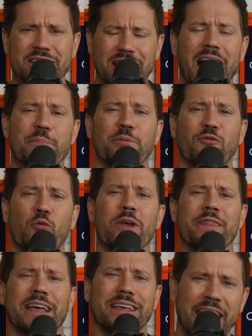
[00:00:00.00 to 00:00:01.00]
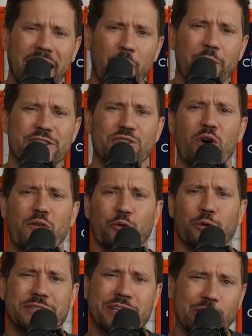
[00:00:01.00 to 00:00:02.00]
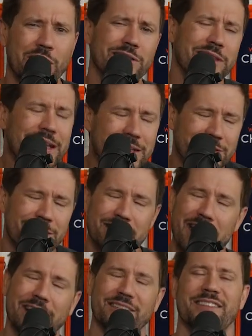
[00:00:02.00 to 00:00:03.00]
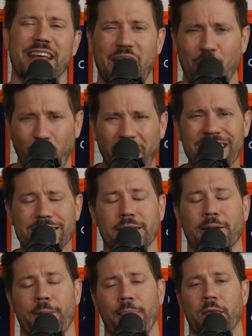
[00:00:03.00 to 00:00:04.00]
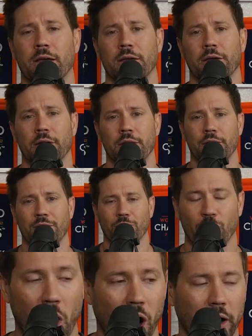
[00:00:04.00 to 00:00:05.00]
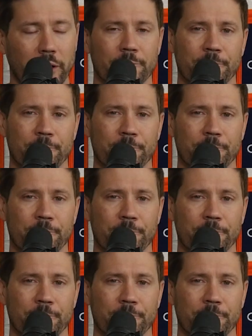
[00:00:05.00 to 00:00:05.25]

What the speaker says: type of win that carries over until at least the next day, right? Wrong.